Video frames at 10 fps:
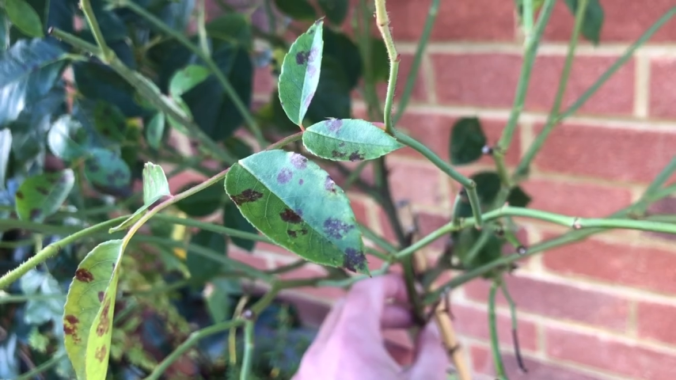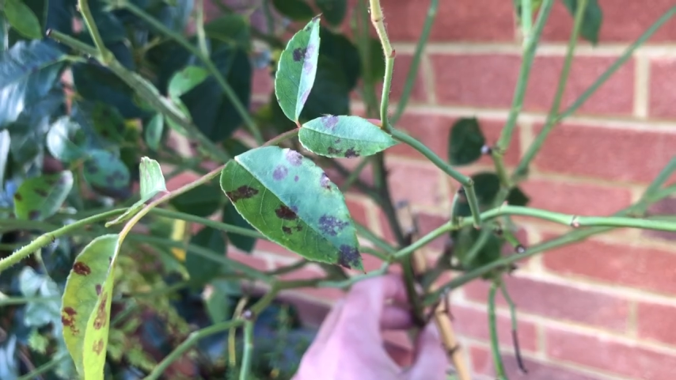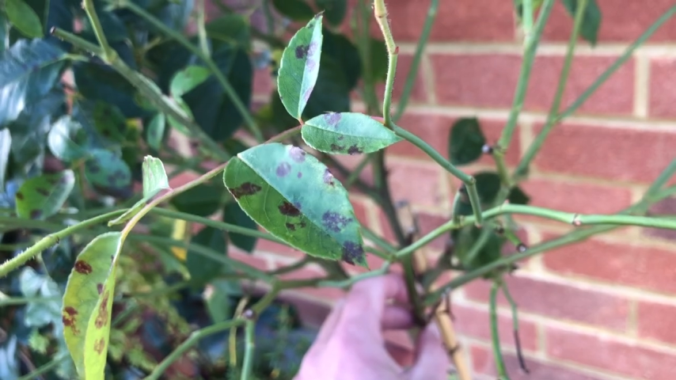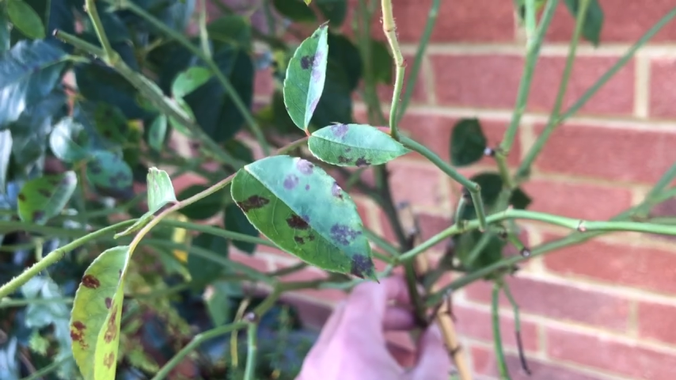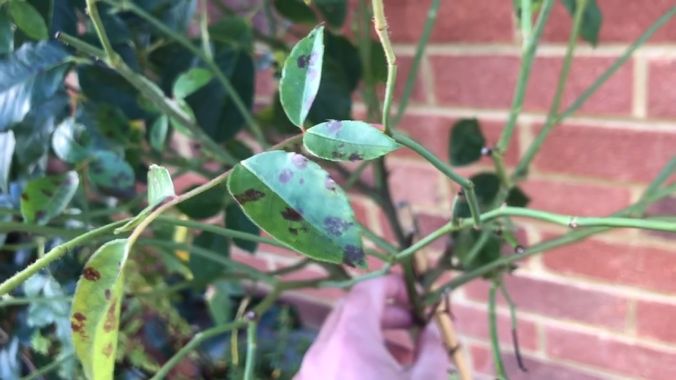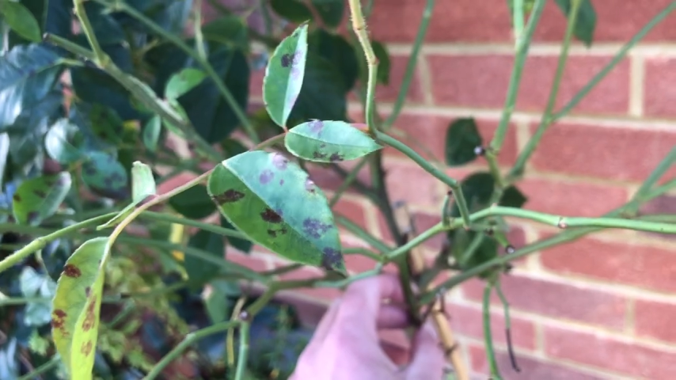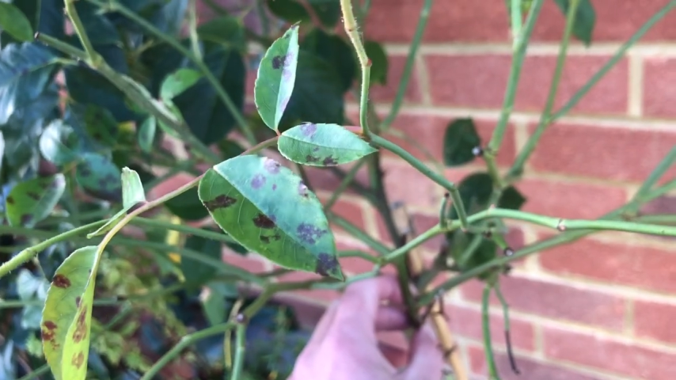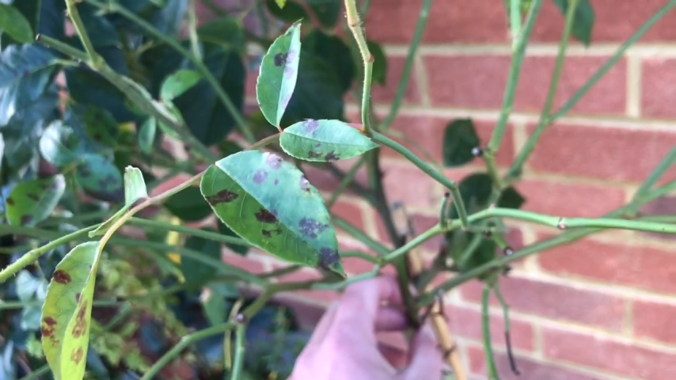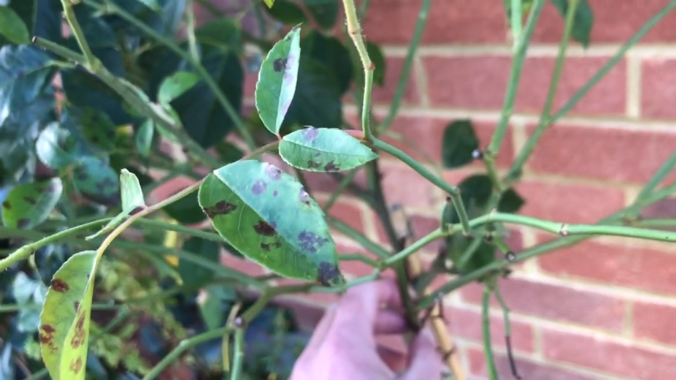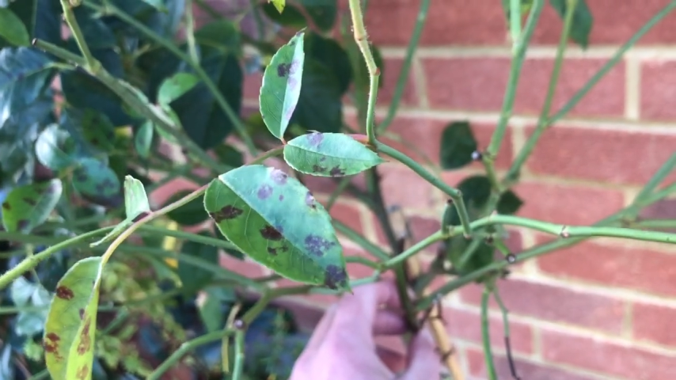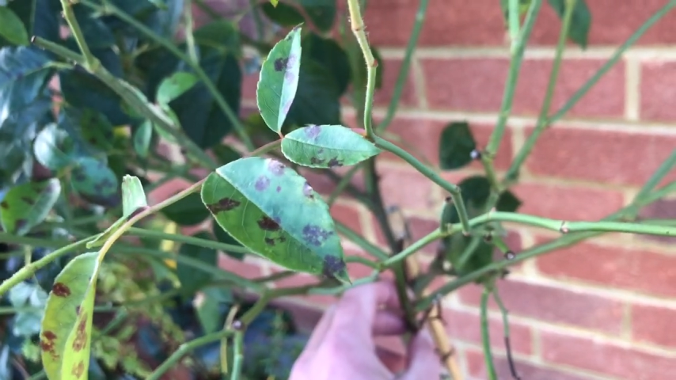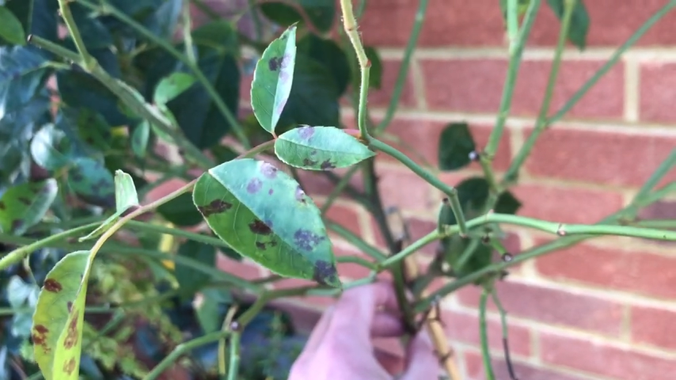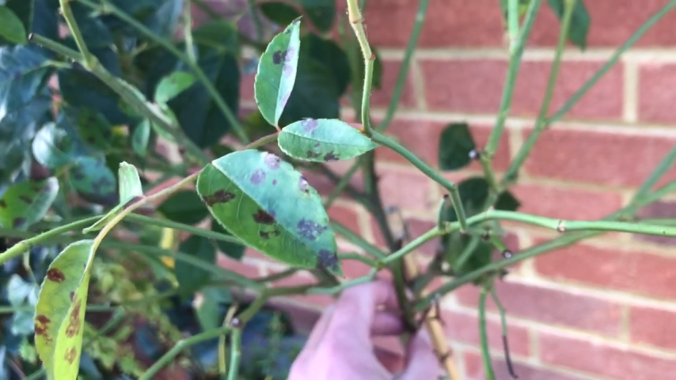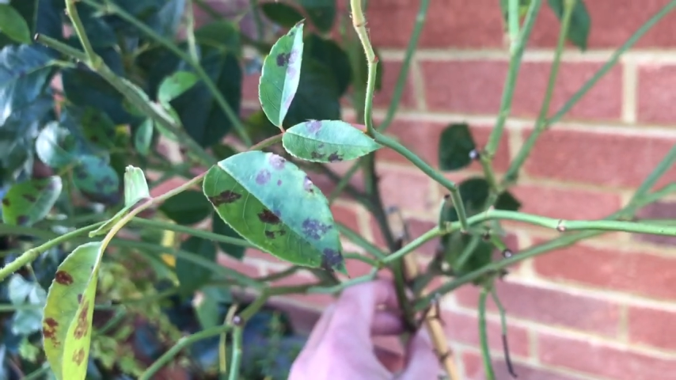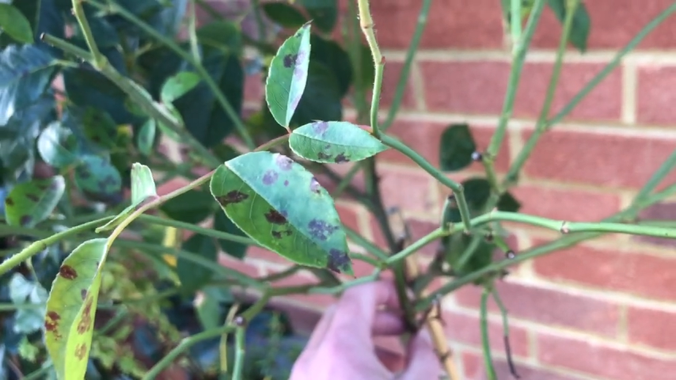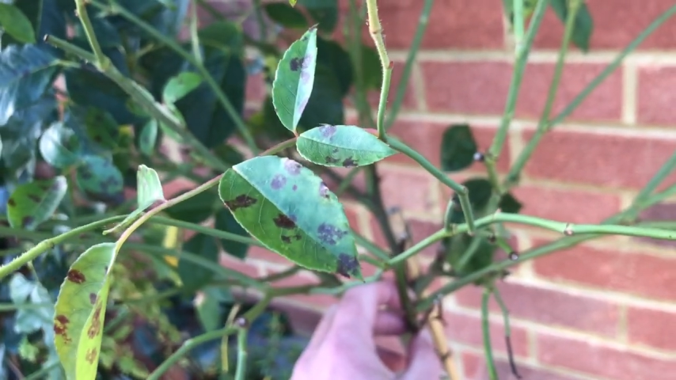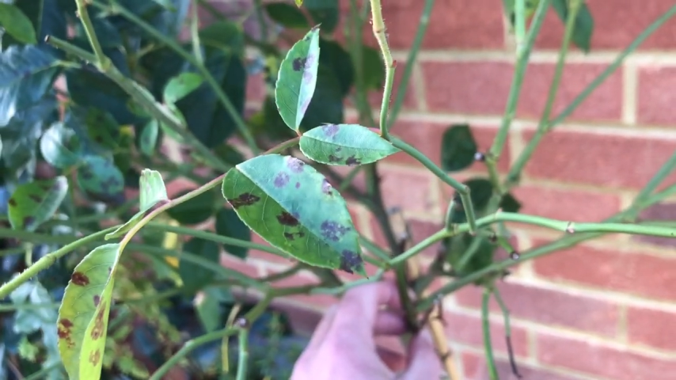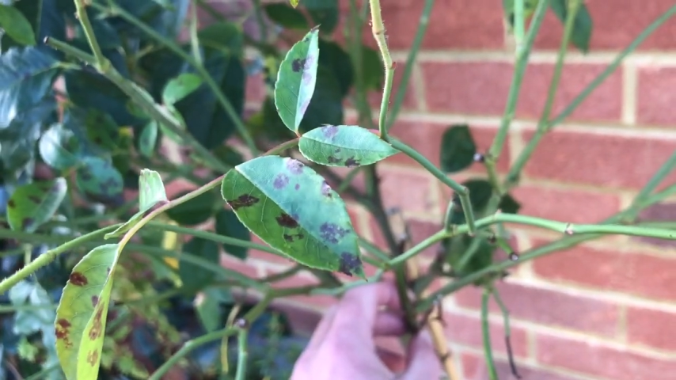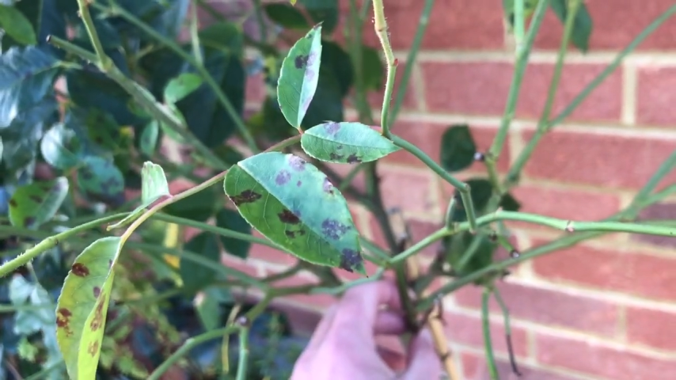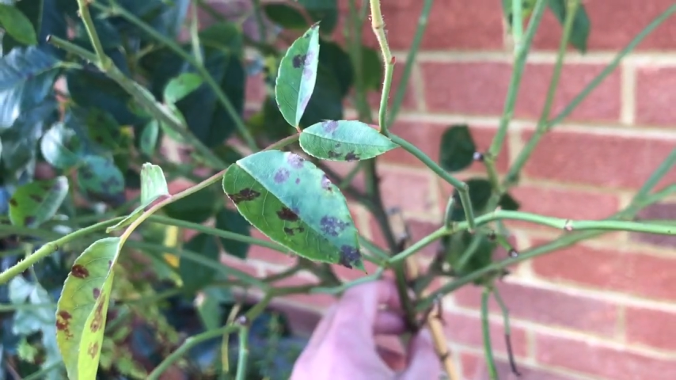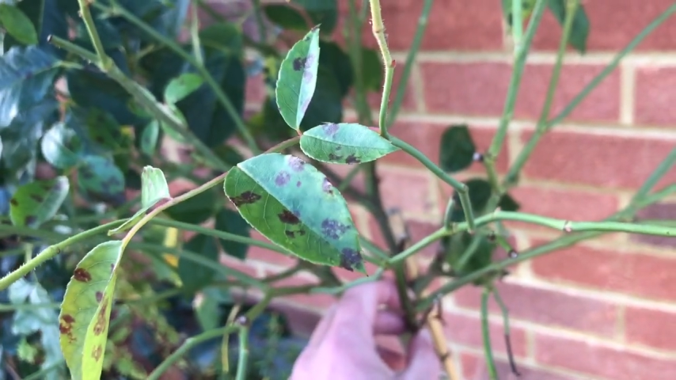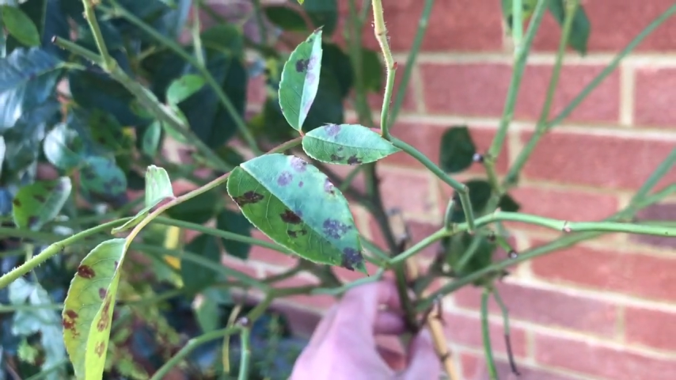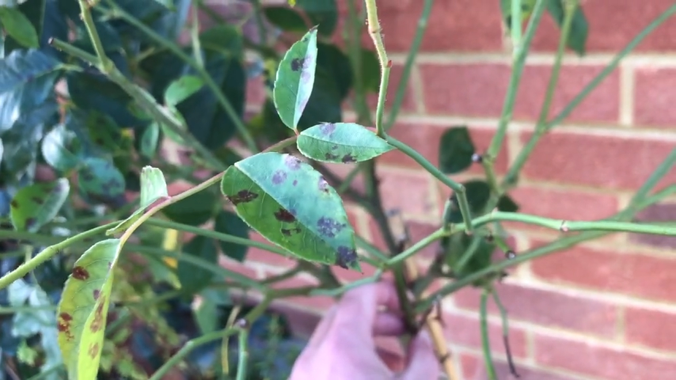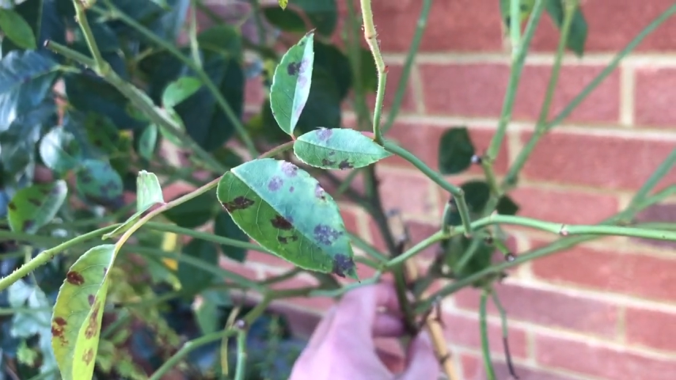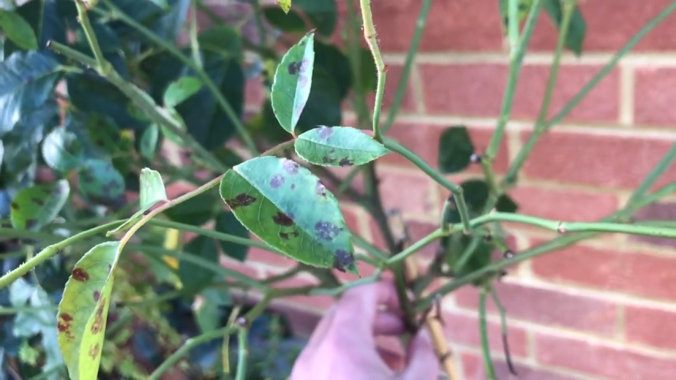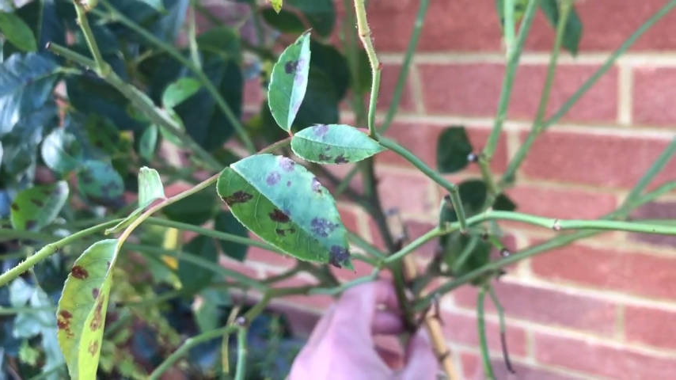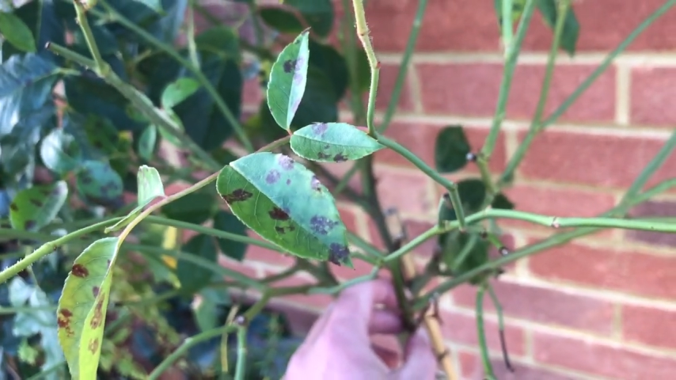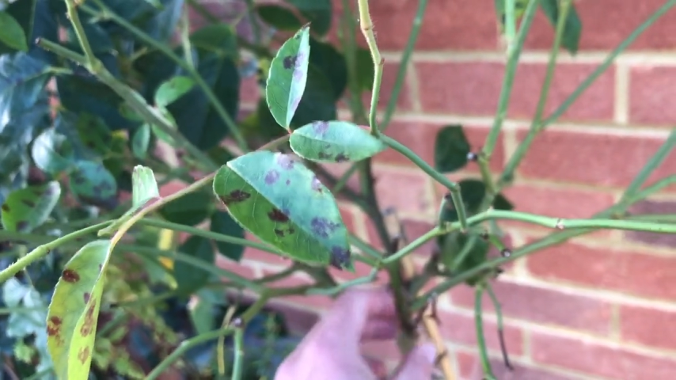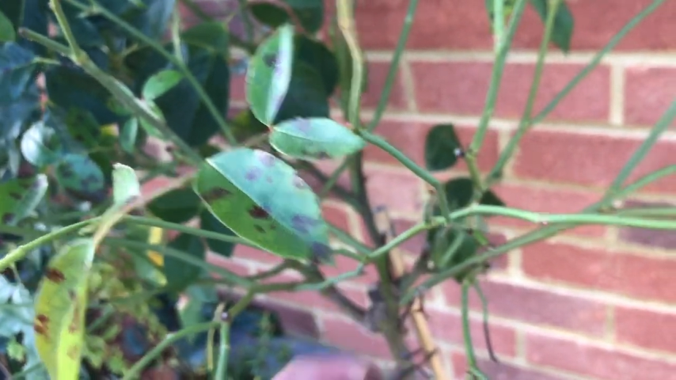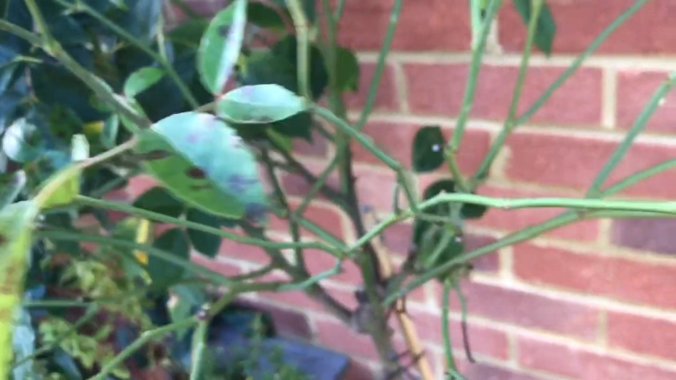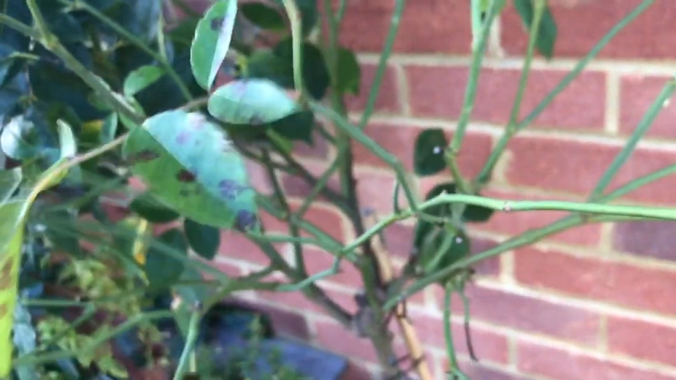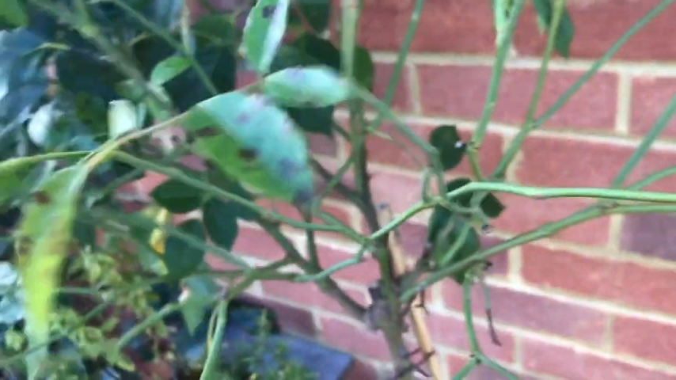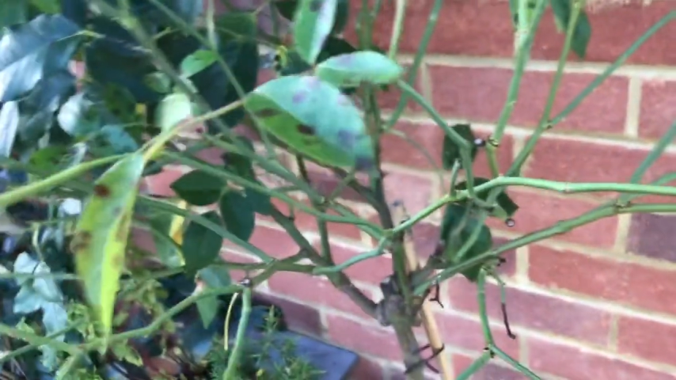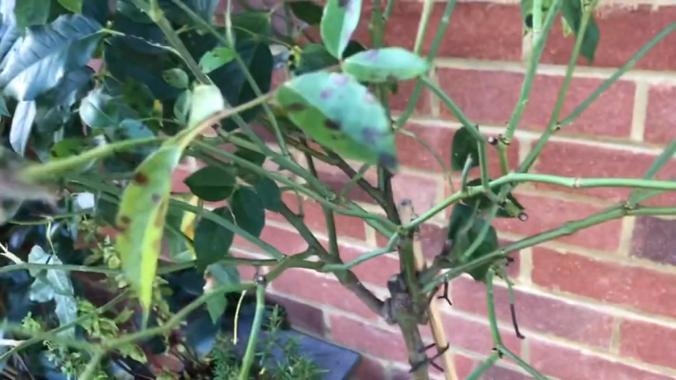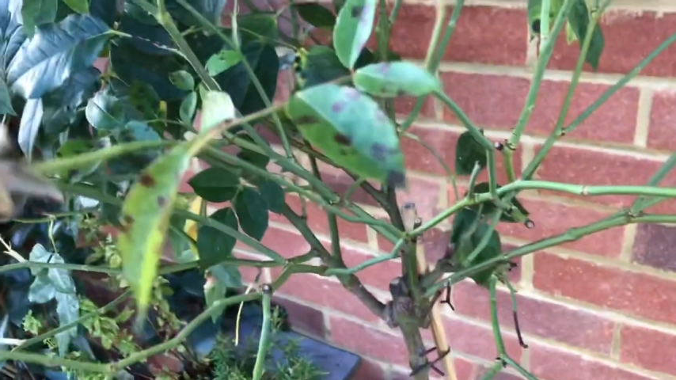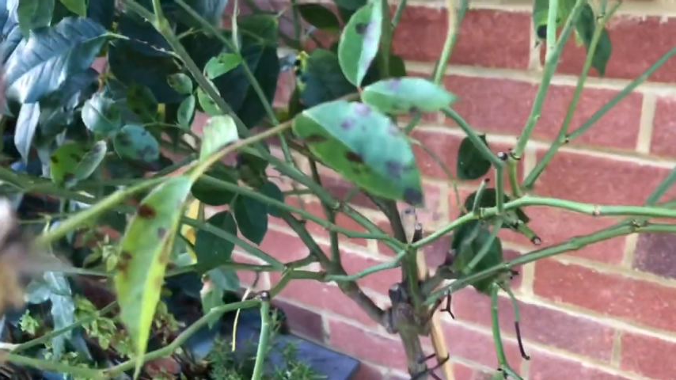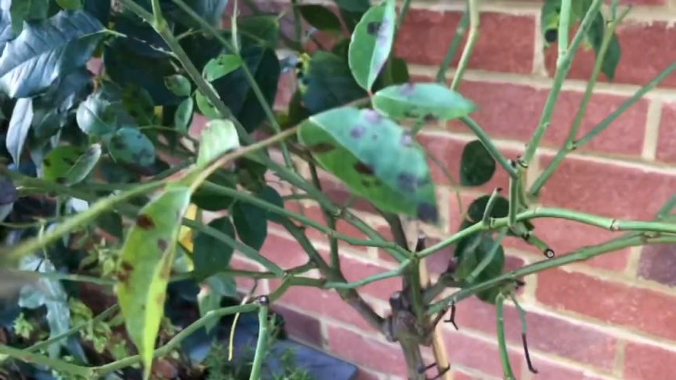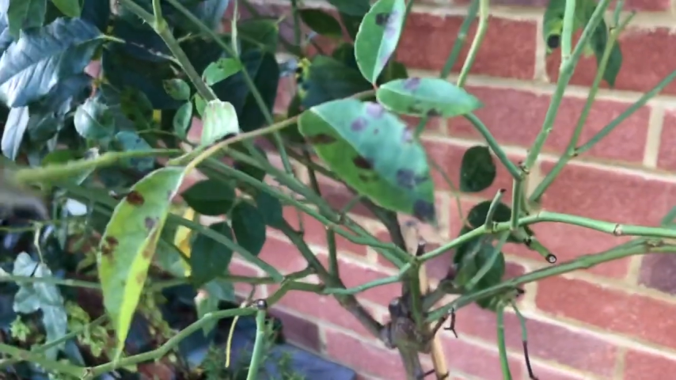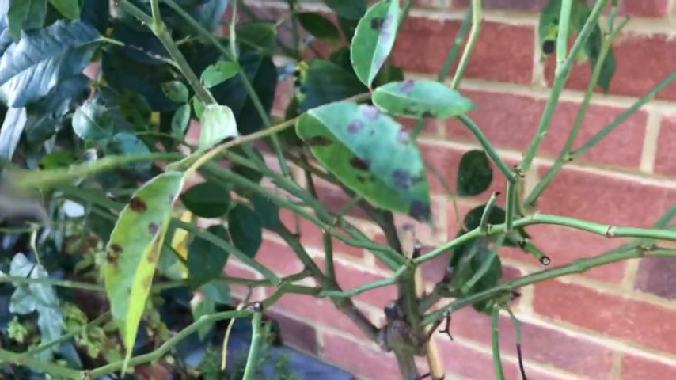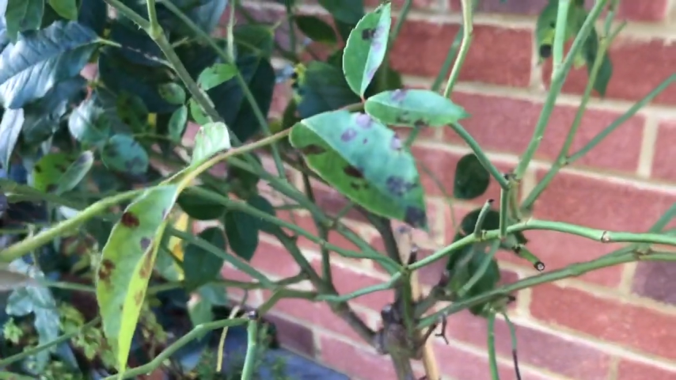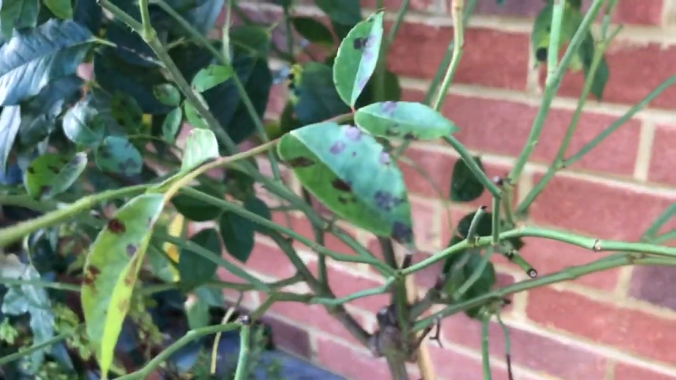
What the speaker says: Nobody's mouth can be seen.